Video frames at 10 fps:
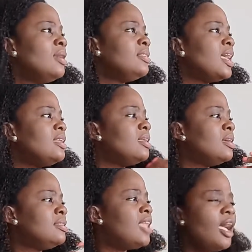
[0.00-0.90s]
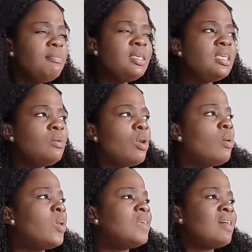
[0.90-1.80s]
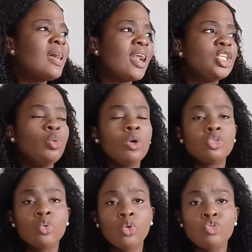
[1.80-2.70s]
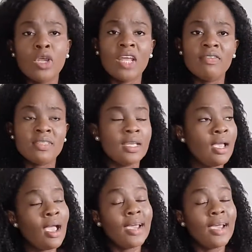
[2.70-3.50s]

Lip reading: Then tell me whatever garage you want to go to and everything.